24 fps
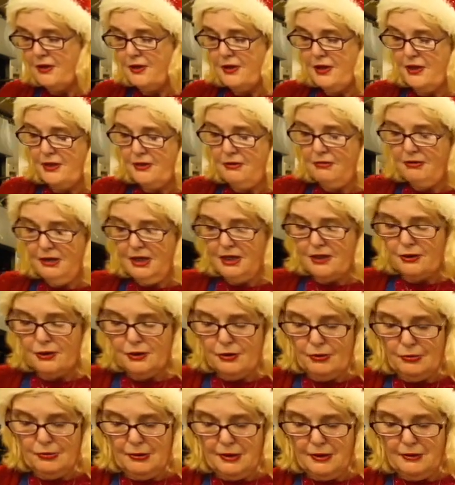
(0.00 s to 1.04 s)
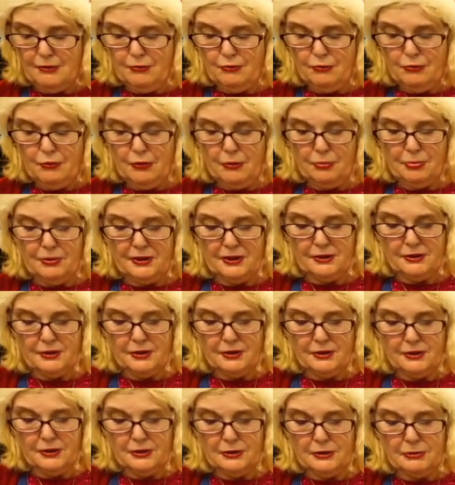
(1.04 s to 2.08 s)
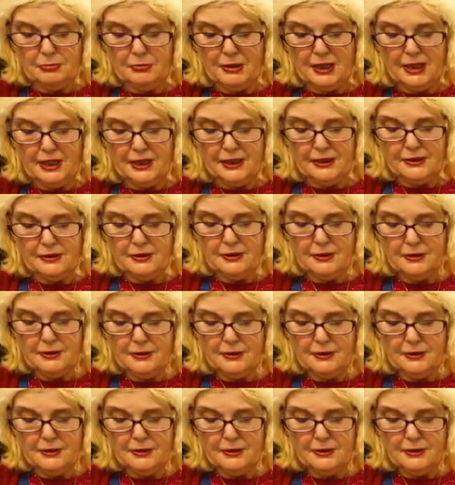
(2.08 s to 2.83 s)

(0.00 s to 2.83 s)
So these are our two little robins I've just made.